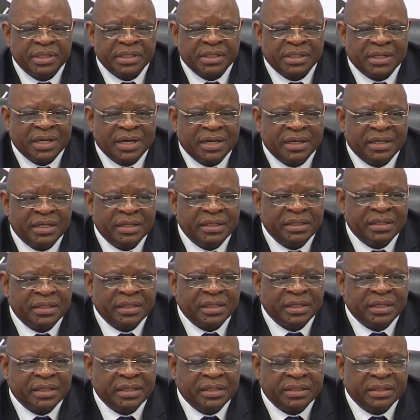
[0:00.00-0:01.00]
Scogan
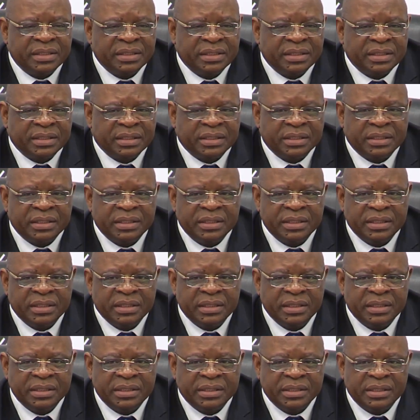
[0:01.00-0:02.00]
read that
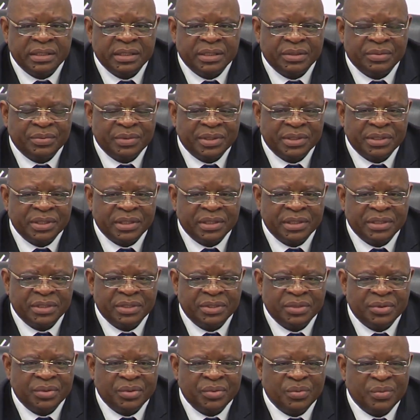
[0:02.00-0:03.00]
he said was
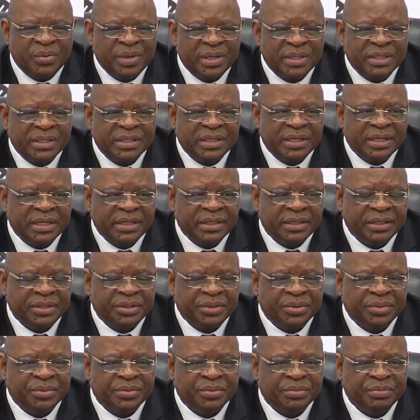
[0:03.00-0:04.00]
written on Wednesday
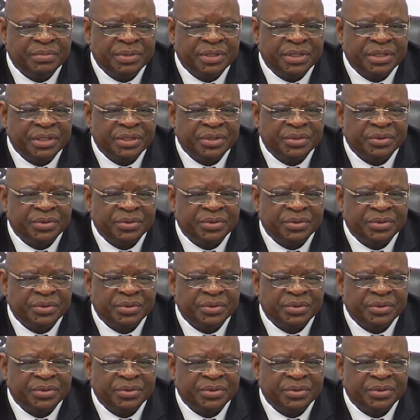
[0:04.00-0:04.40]
to Mr.